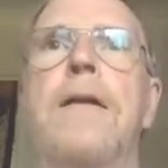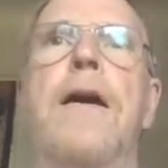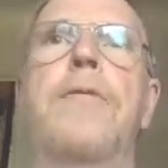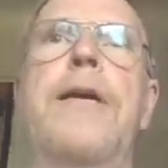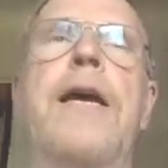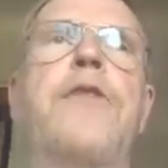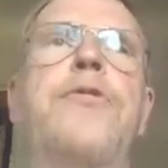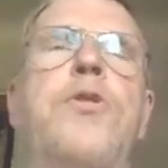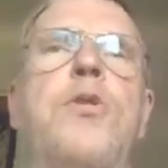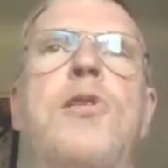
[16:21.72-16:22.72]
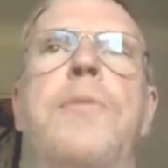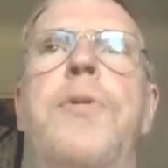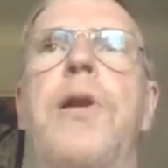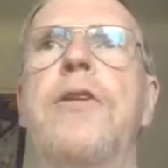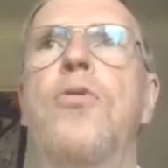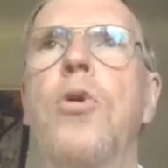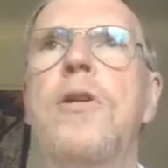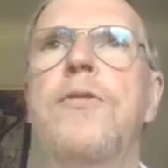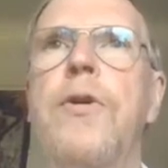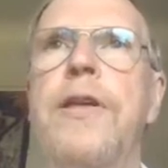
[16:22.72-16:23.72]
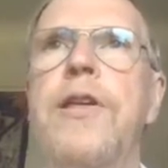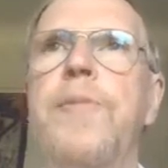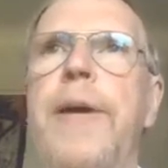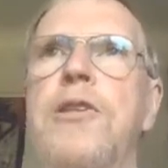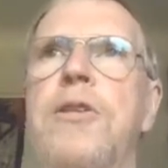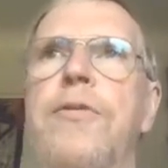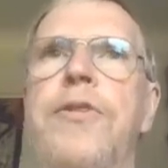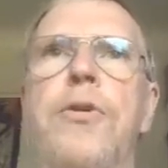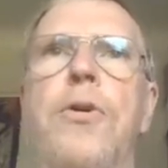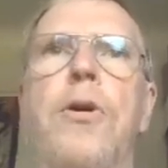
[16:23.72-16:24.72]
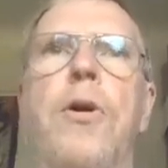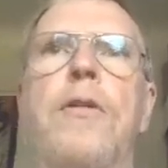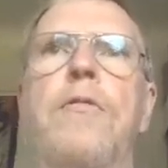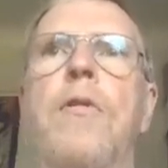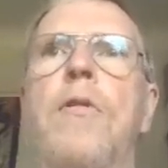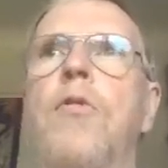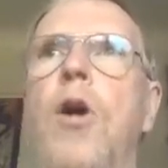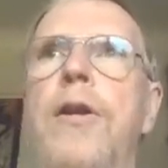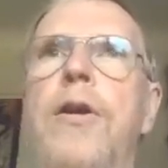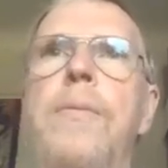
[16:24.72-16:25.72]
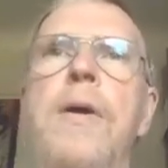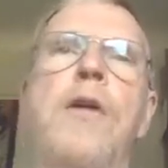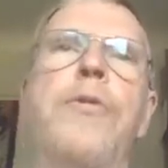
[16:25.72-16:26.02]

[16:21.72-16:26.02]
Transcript: Now we have to stipulate rules for the expansion of the Eurocoin volume.